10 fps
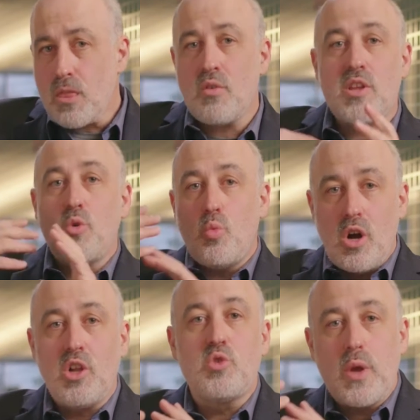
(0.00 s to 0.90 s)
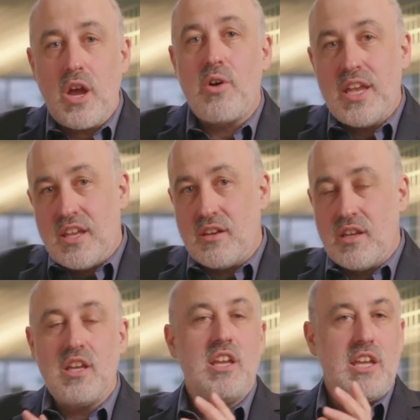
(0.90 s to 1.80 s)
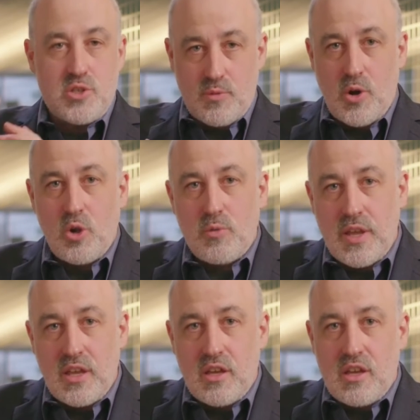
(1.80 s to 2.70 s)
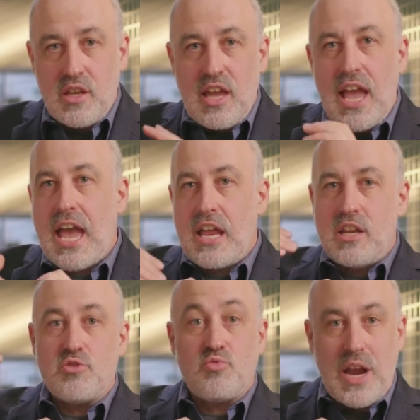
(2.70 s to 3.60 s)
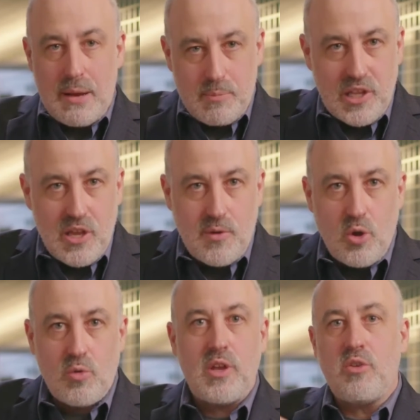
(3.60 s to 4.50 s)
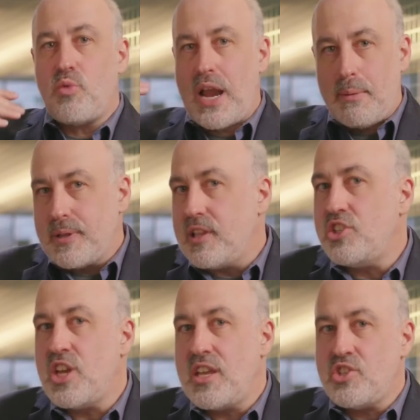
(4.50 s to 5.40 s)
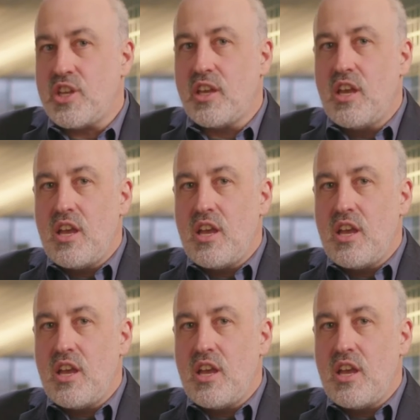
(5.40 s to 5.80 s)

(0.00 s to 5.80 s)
Right? The world we are in is evolving and is rapidly evolving, rapidly changing,